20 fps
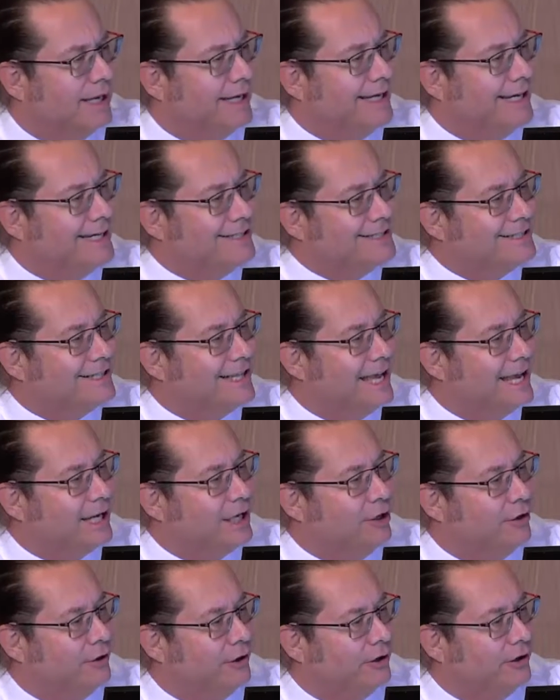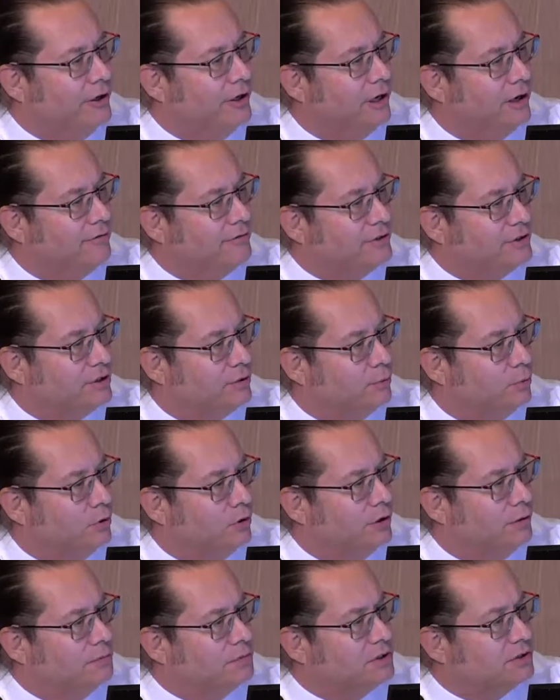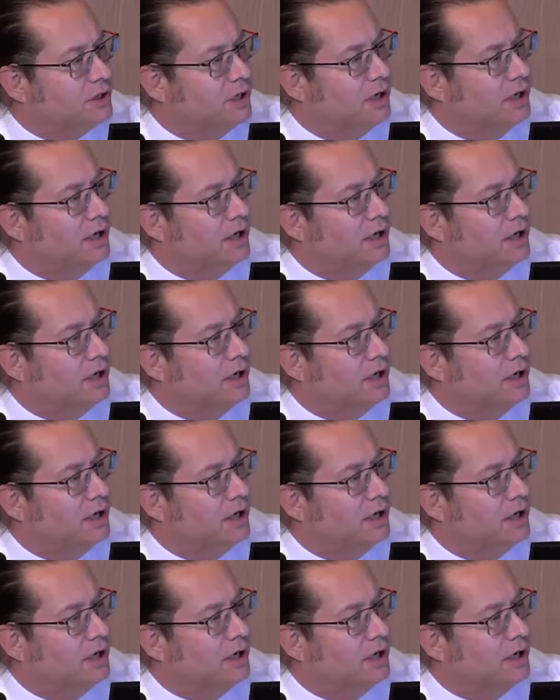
Yes, thank you, Hearing Officer Williams.